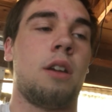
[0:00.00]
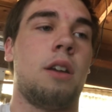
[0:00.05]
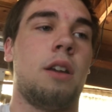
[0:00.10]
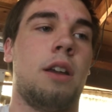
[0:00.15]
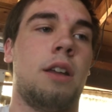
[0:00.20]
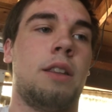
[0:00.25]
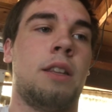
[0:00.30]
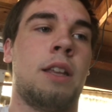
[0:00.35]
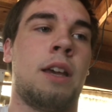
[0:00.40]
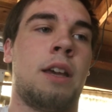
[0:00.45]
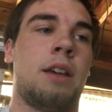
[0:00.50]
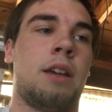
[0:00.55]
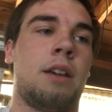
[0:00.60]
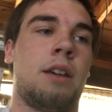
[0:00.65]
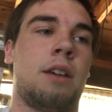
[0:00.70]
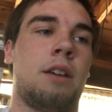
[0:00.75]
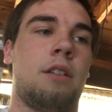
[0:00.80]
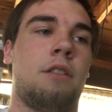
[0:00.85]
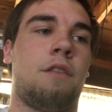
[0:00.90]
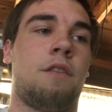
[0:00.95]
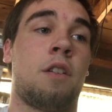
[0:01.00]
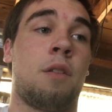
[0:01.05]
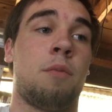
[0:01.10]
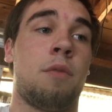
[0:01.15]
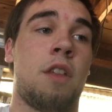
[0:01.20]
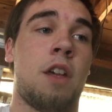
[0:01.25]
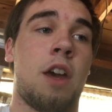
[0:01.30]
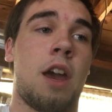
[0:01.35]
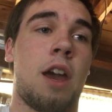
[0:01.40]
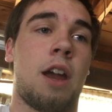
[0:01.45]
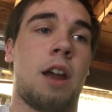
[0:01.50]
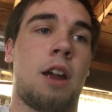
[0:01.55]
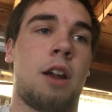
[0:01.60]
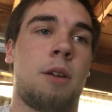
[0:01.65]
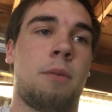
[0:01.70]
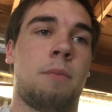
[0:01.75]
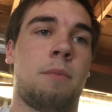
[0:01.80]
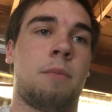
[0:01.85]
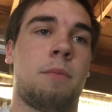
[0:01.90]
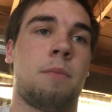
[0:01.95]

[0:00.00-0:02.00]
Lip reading: and then from there